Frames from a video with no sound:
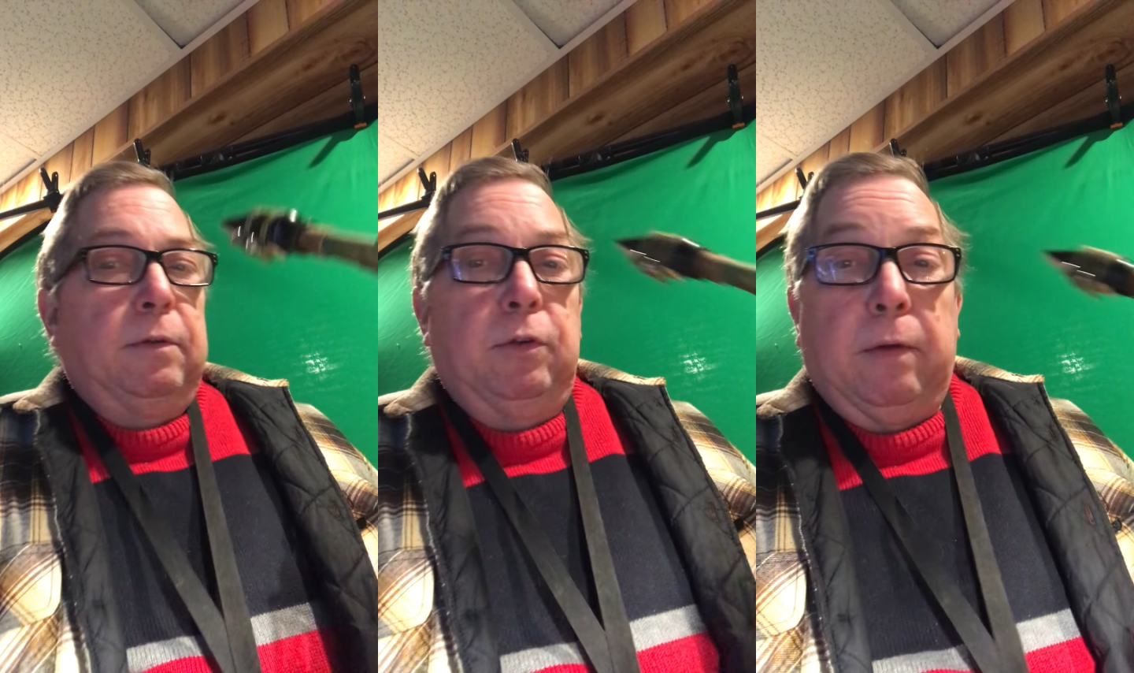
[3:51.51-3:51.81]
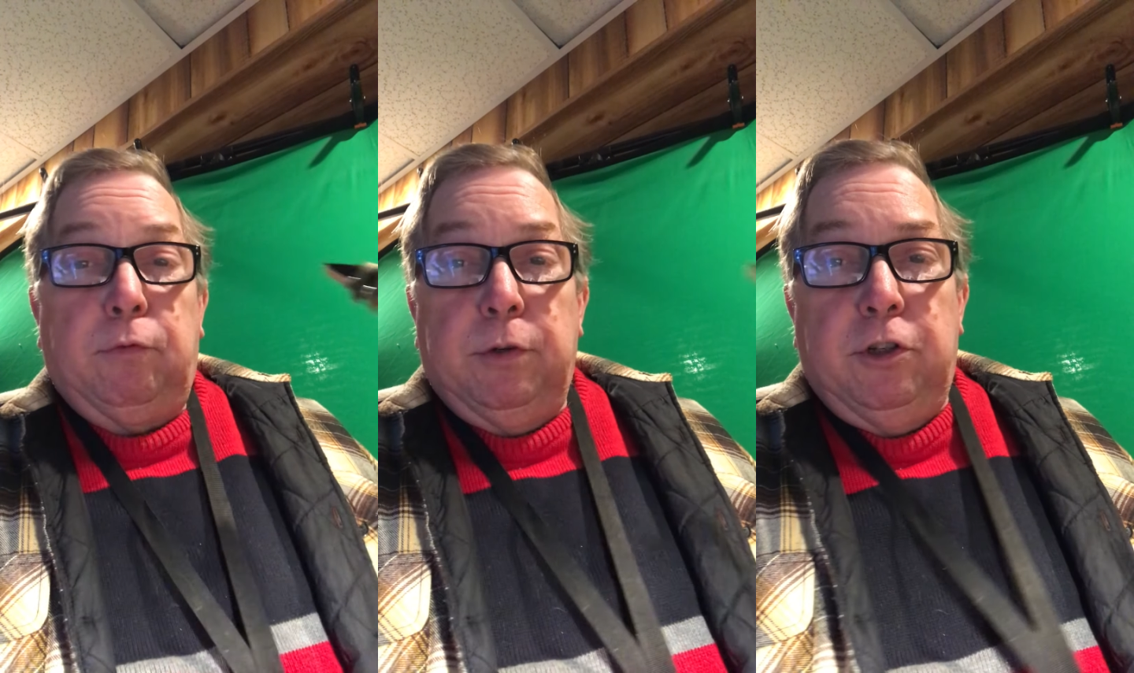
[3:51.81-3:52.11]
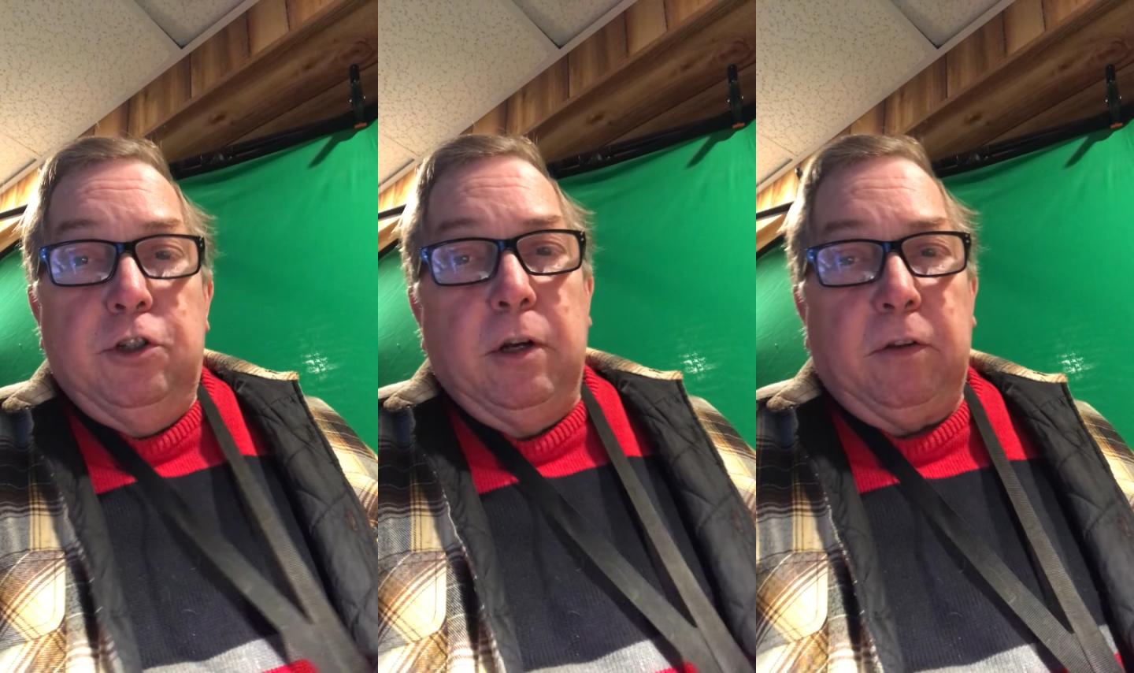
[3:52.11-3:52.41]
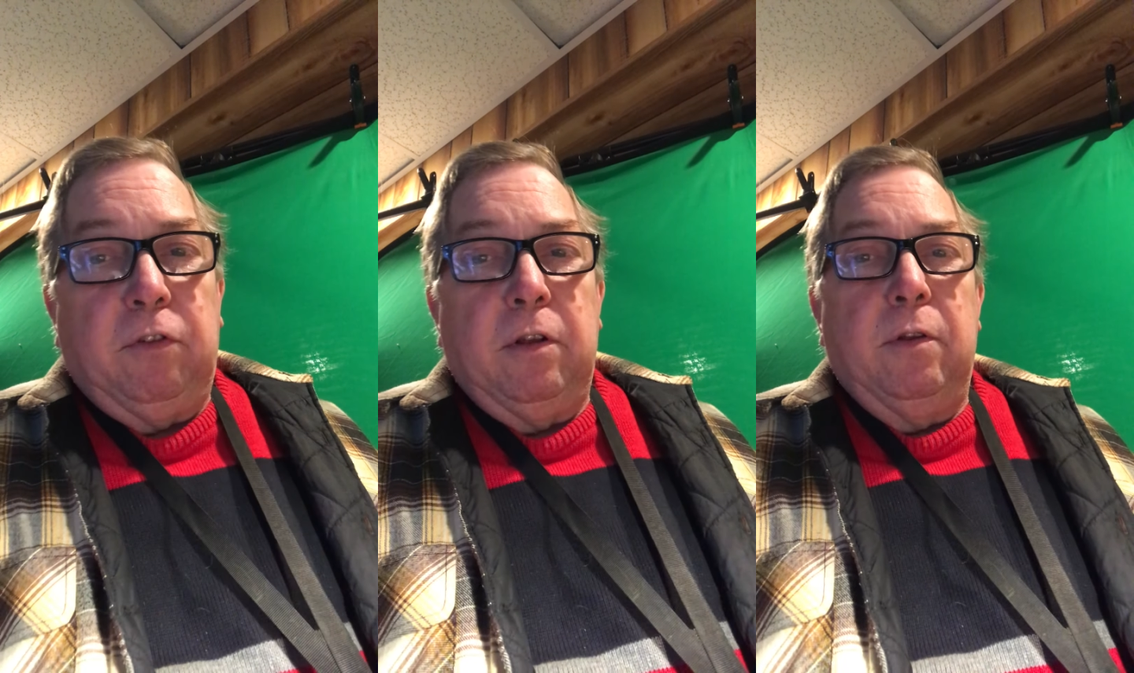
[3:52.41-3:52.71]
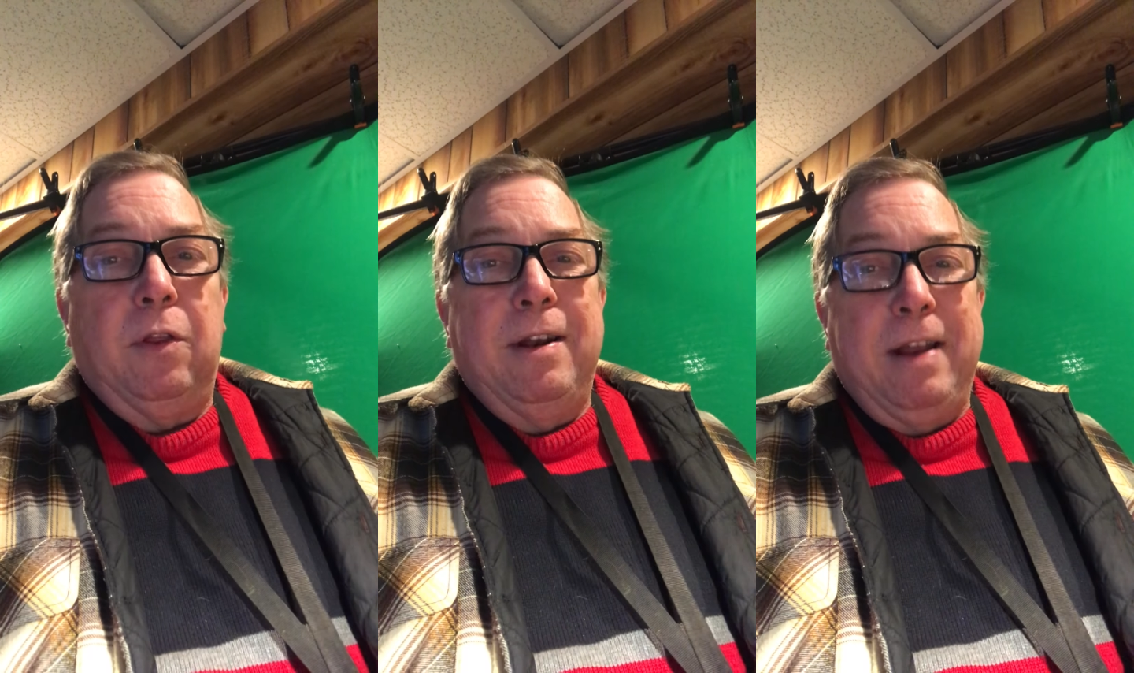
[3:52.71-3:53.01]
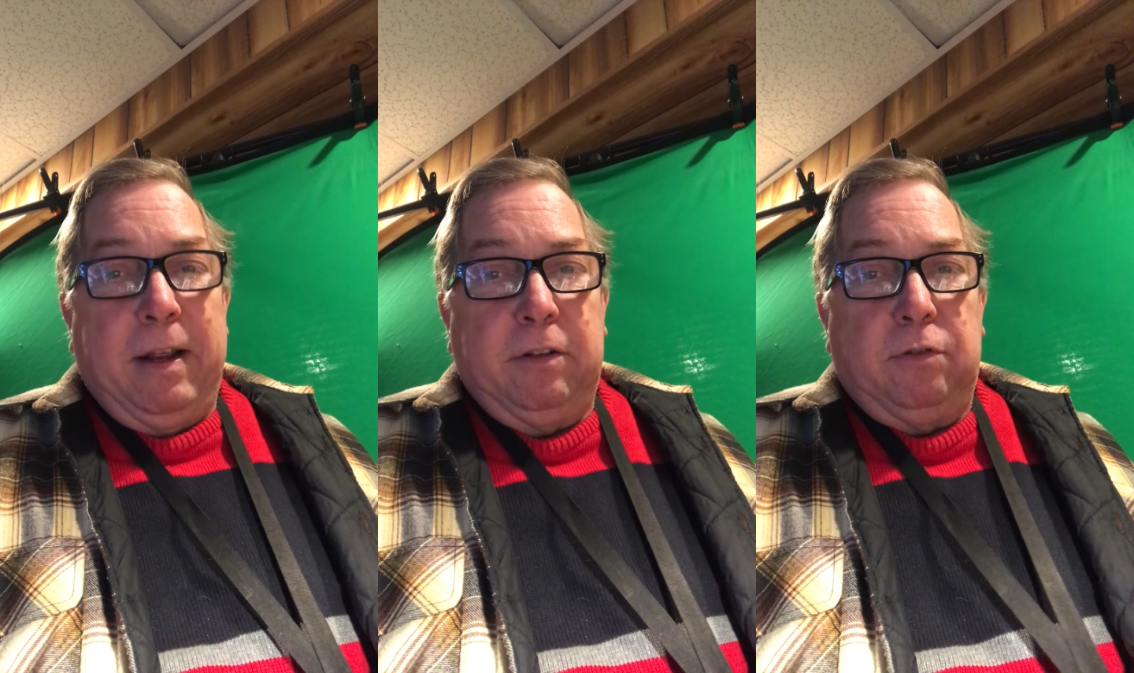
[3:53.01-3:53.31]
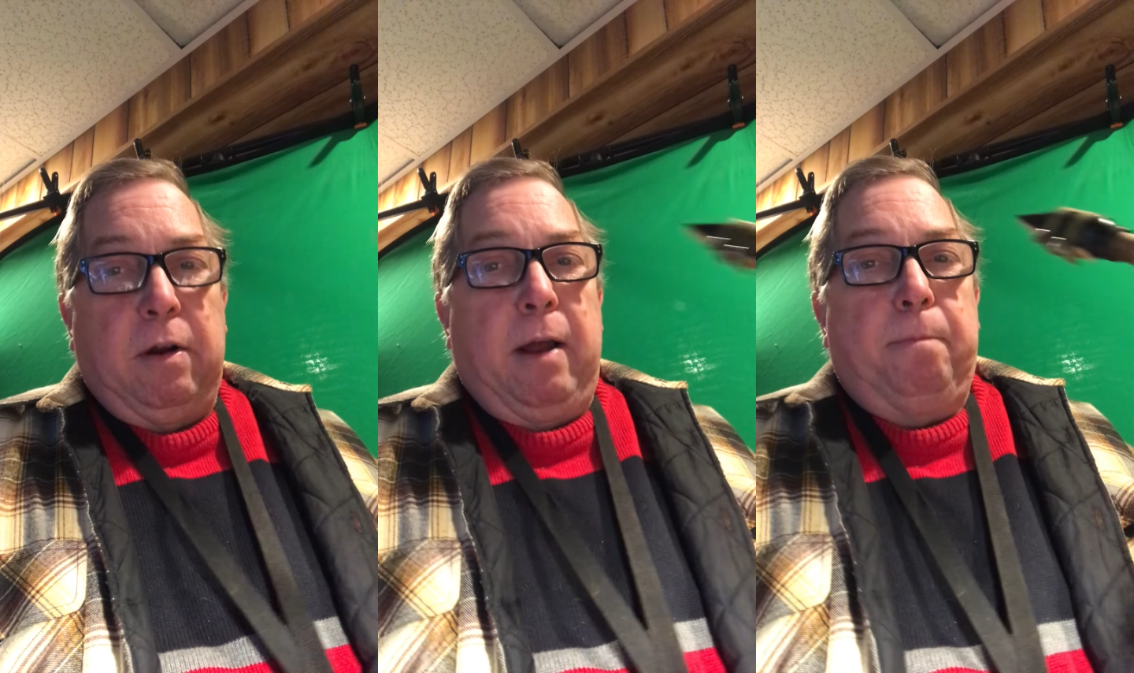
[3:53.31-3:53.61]
you have to adjust the neck
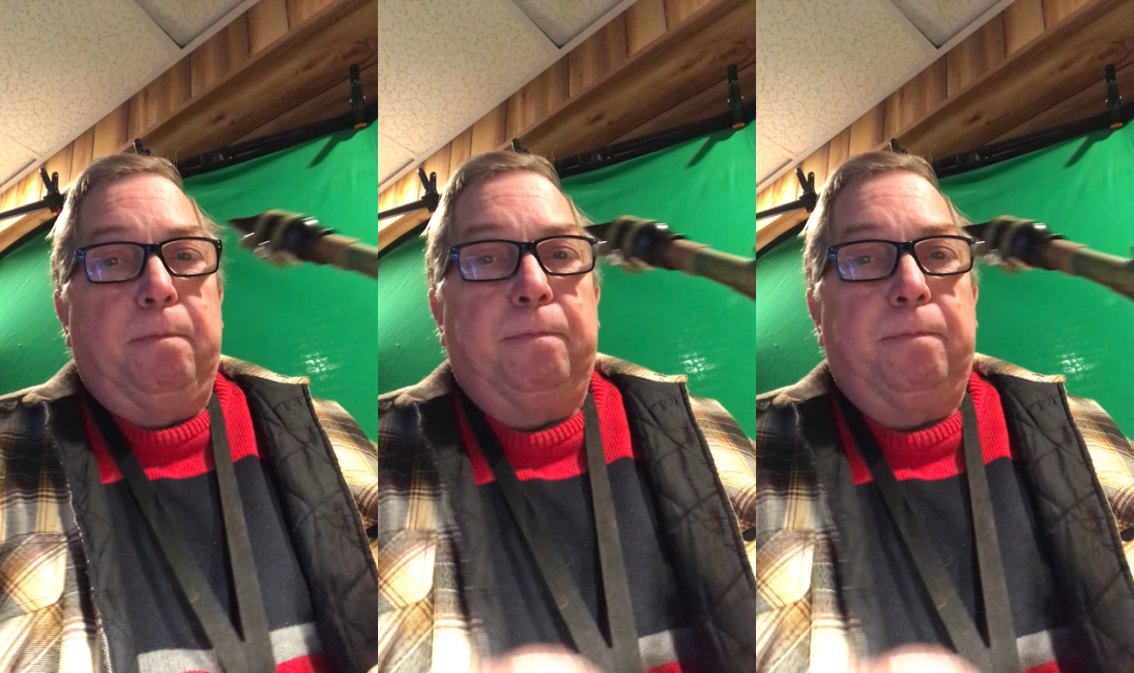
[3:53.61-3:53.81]
strap.